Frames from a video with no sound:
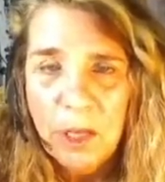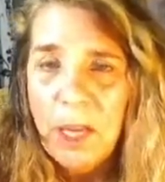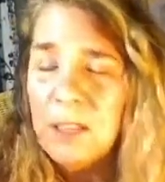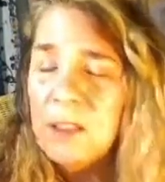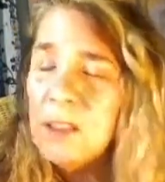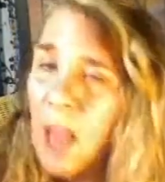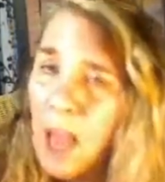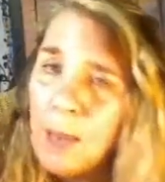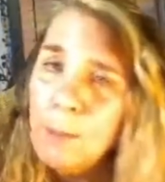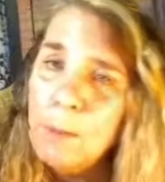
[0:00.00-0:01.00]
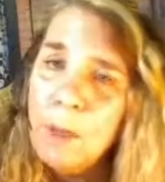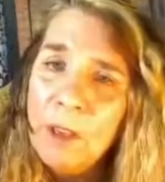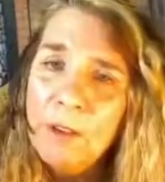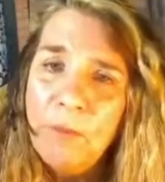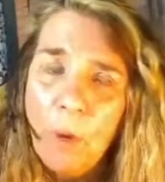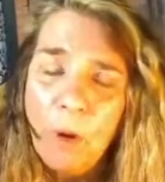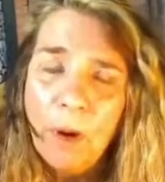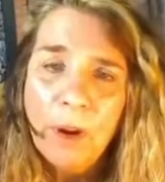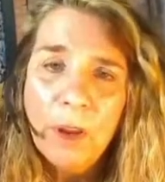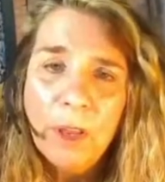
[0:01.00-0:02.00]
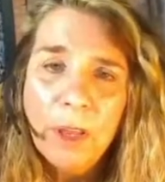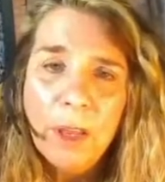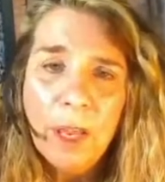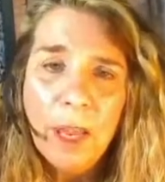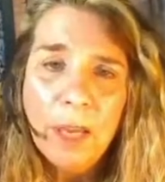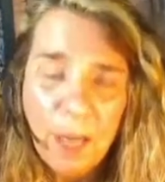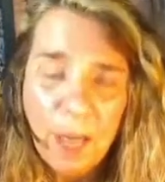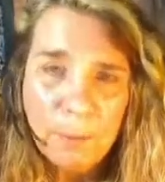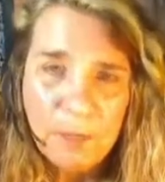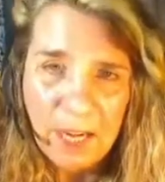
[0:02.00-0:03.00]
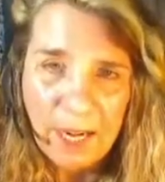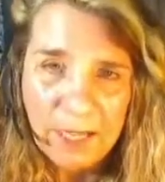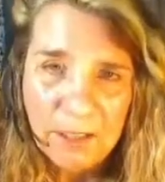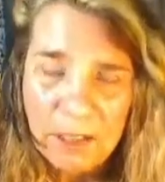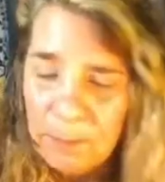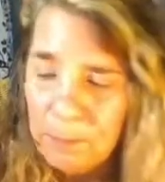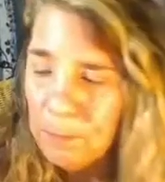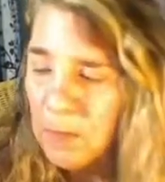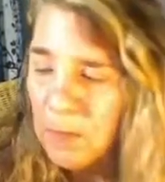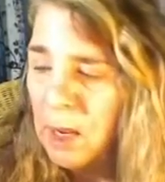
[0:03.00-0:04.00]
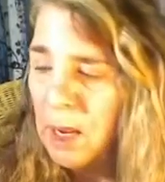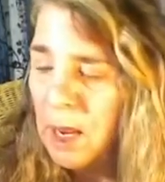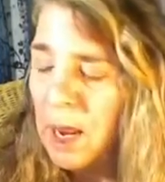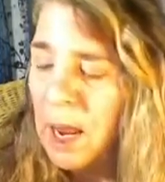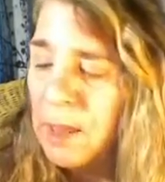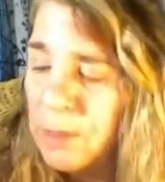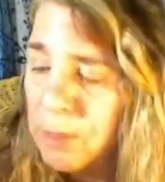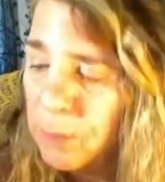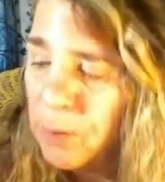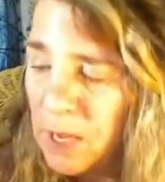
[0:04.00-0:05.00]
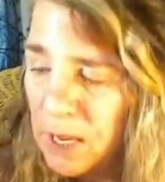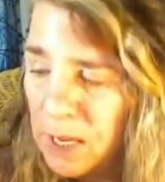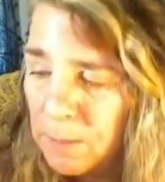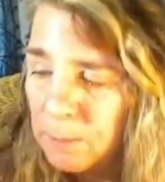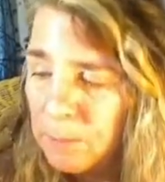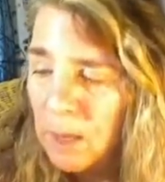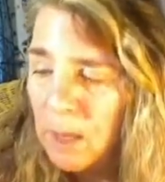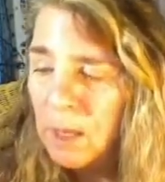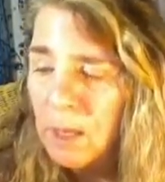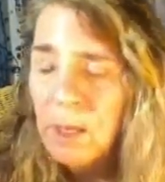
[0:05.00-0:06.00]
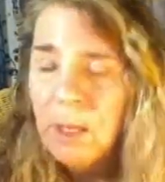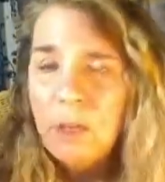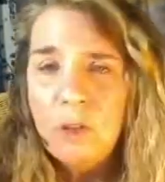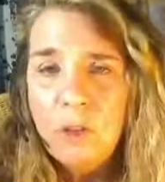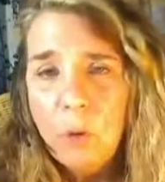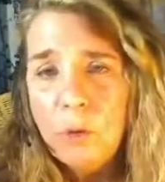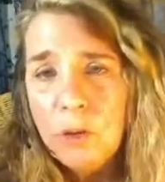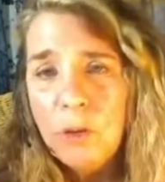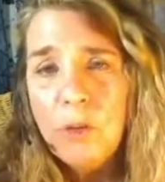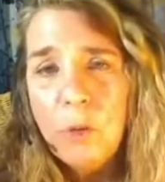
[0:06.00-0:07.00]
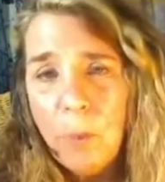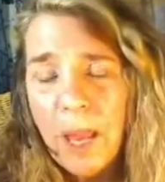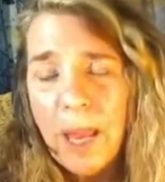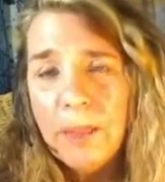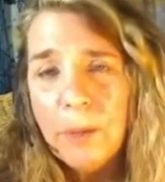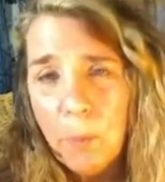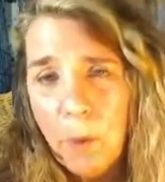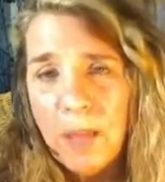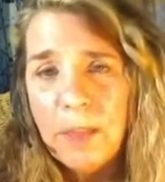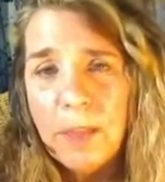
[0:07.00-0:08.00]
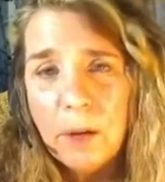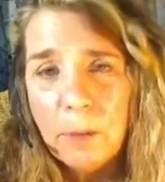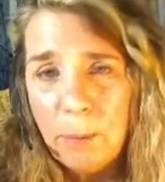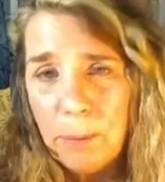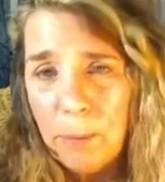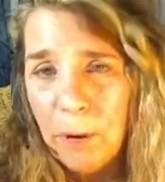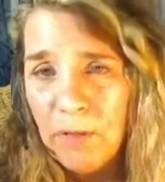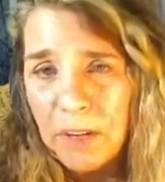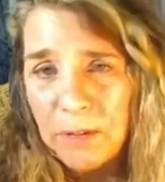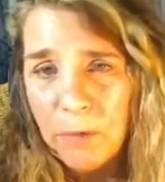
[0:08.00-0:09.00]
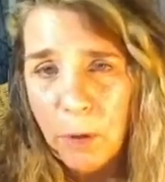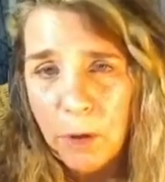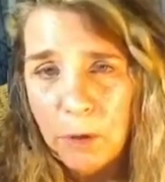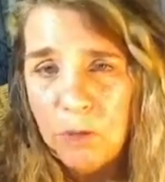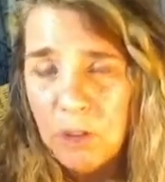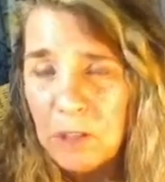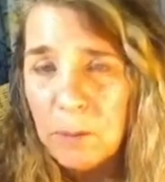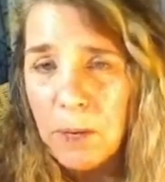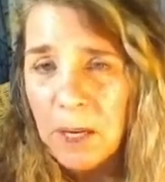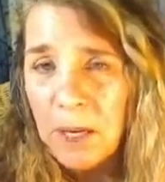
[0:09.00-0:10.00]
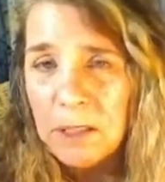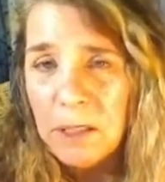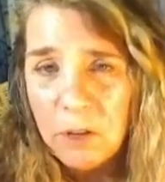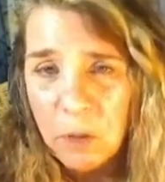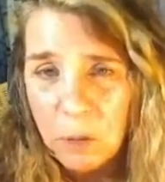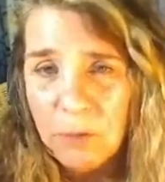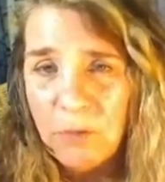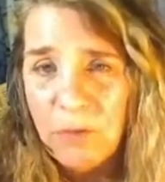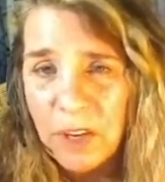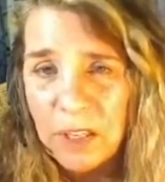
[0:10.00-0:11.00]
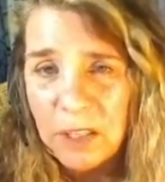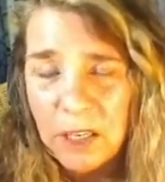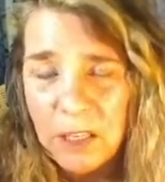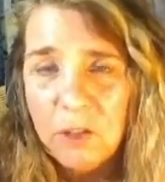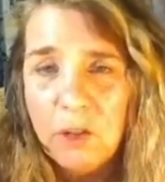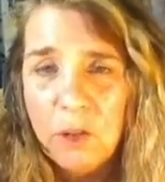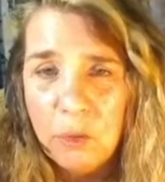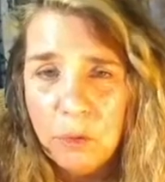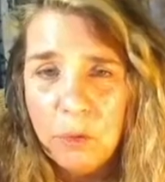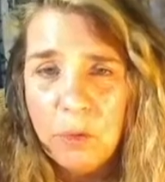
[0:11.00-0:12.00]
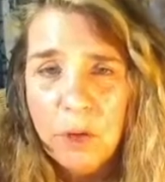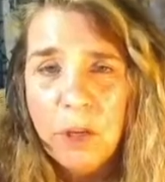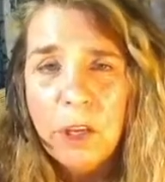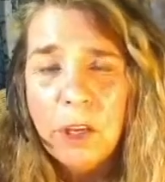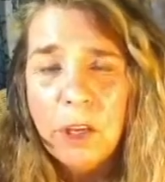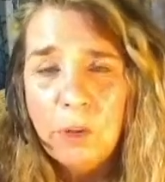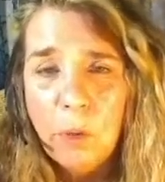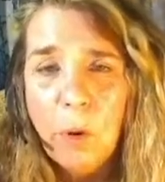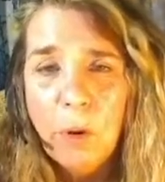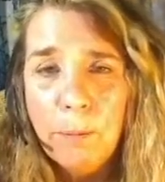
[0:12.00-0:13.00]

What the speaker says: It's time for an update. And 3, don't turn away the one that could be perfect for you just because they don't fit into your